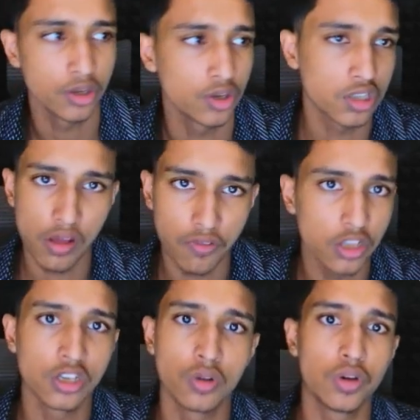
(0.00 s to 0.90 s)
Because life
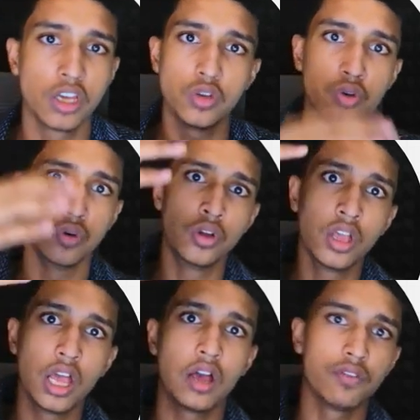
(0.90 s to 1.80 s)
gets in a way. You
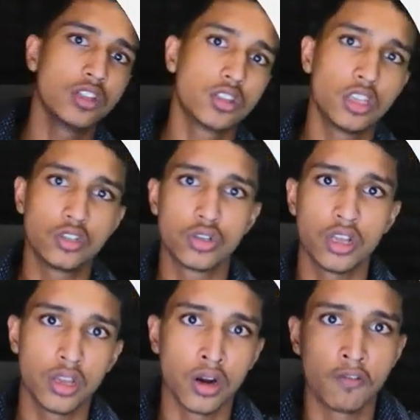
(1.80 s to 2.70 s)
have other things to
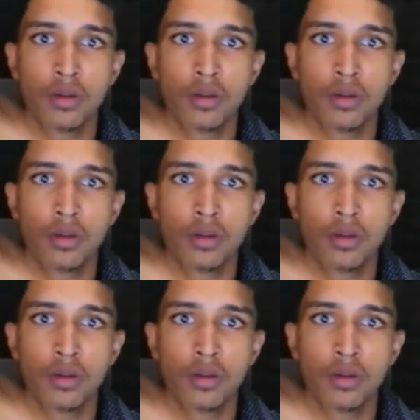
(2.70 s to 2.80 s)
take care of.